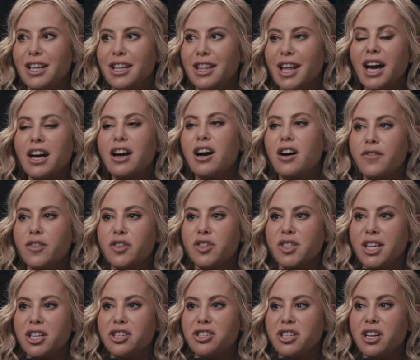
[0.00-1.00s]
that
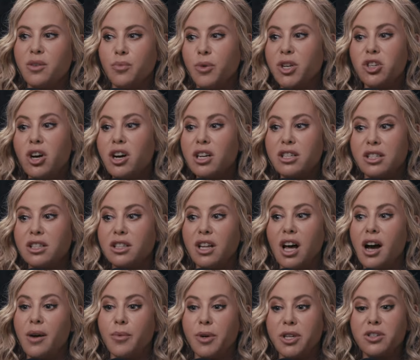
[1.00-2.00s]
conversation and we talked a
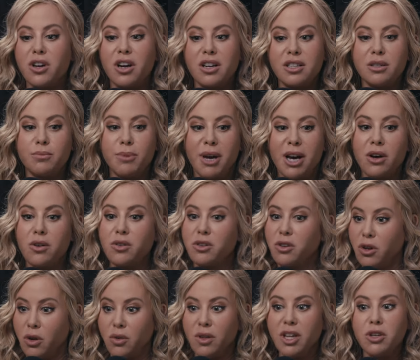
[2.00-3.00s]
lot we talked about you
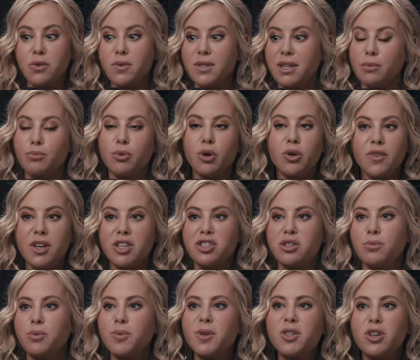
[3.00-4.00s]
know like you said
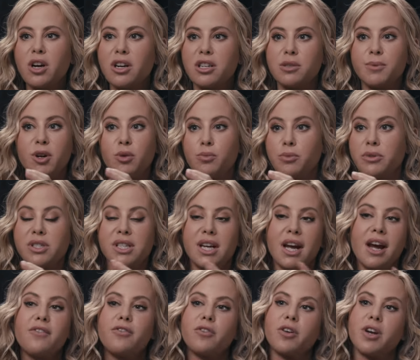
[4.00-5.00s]
motivation but we talked about almost
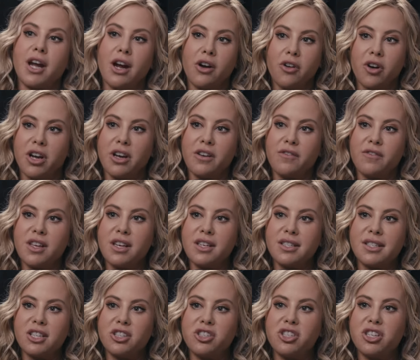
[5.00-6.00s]
every area of
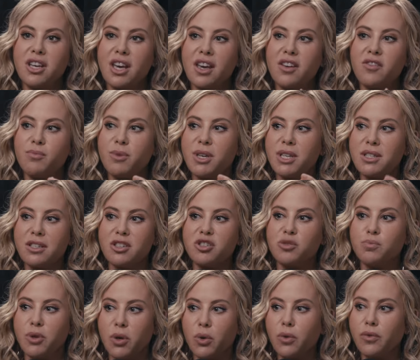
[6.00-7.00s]
this and she gave me such
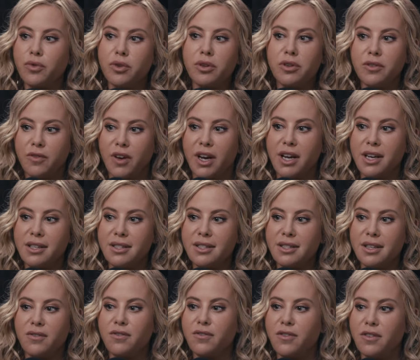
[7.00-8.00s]
beautiful advice
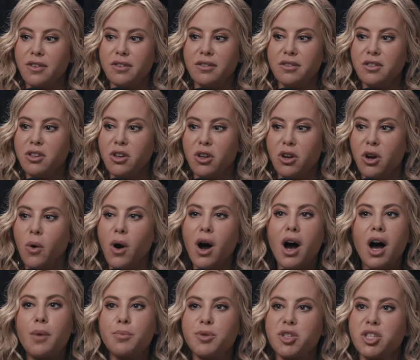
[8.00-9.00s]
of you know
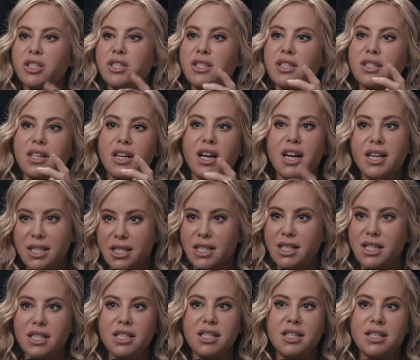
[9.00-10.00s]
options and
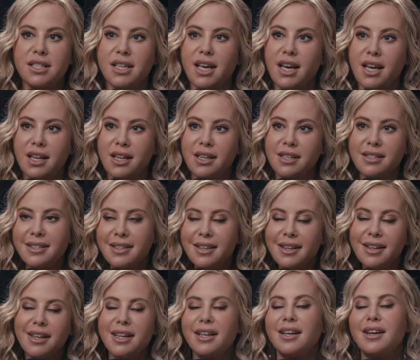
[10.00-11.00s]
ideas and
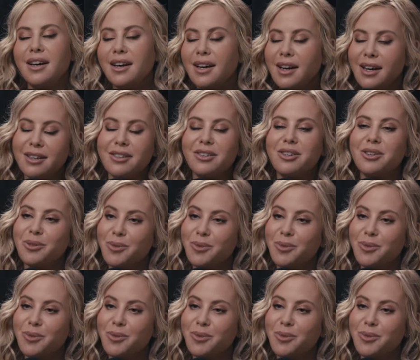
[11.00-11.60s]
i don't know it